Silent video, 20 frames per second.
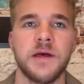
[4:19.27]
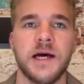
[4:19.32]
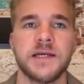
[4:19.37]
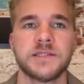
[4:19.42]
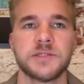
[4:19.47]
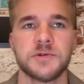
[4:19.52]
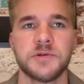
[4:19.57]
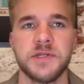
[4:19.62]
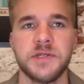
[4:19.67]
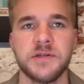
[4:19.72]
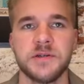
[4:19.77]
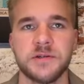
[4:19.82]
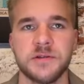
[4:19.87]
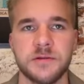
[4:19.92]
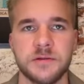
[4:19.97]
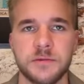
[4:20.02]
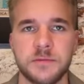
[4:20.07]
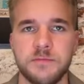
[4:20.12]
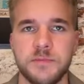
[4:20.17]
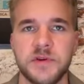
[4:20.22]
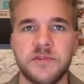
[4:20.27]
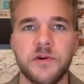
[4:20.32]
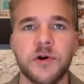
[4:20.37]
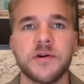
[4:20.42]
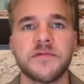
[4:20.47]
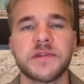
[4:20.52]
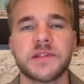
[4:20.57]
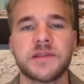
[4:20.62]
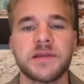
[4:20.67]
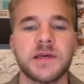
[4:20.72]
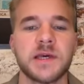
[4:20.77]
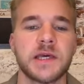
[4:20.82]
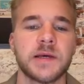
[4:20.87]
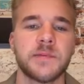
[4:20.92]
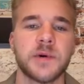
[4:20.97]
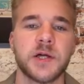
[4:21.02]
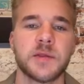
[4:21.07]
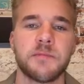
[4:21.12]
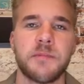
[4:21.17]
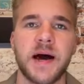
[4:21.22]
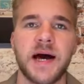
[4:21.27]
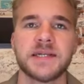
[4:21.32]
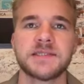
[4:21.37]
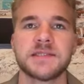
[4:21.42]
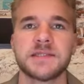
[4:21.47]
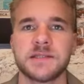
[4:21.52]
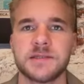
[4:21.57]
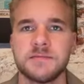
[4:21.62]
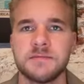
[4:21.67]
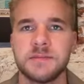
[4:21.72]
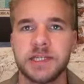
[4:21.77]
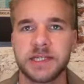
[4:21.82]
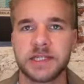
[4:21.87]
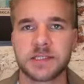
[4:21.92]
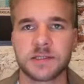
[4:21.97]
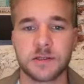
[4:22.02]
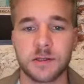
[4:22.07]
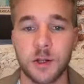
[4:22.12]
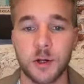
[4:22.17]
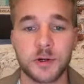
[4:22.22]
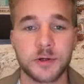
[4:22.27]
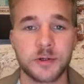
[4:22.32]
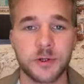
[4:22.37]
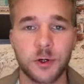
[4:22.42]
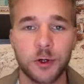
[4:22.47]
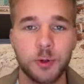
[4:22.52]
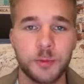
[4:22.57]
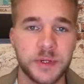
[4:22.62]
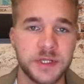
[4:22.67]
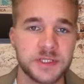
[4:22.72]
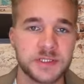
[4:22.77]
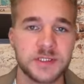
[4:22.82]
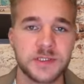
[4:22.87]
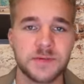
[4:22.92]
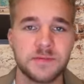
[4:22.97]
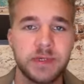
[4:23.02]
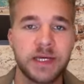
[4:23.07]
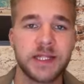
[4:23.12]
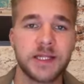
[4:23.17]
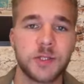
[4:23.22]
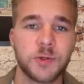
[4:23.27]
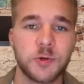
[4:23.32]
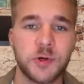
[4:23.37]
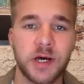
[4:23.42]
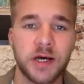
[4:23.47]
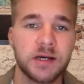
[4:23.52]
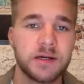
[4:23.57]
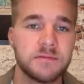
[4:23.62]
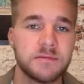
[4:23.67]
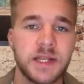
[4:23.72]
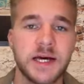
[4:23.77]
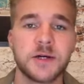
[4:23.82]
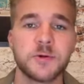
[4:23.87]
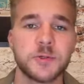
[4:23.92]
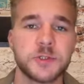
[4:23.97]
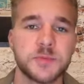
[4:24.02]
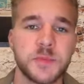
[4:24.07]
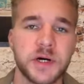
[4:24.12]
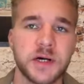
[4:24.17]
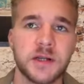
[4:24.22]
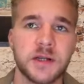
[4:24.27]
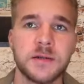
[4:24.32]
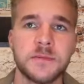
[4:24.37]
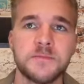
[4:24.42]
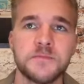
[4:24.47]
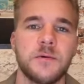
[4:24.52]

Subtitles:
And so here, before even thinking about passing these long documents into a language model,